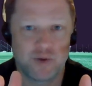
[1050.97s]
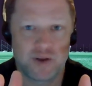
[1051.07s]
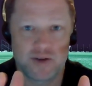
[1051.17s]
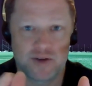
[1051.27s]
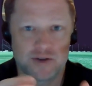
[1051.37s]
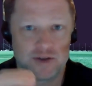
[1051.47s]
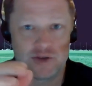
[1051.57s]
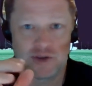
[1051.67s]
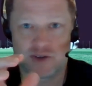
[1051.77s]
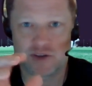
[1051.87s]
Whether
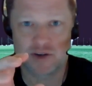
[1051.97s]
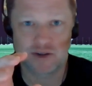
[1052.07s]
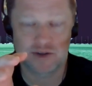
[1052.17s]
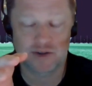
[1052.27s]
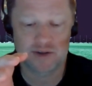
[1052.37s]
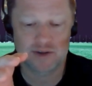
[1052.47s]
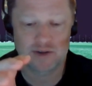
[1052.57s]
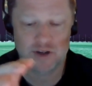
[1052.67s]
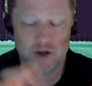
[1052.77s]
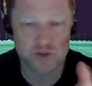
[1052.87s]
do you have other
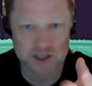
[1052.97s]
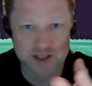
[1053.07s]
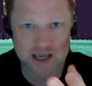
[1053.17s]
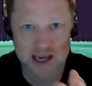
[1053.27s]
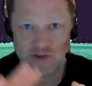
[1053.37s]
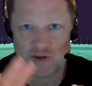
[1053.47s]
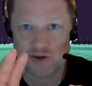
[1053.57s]
coaching staff?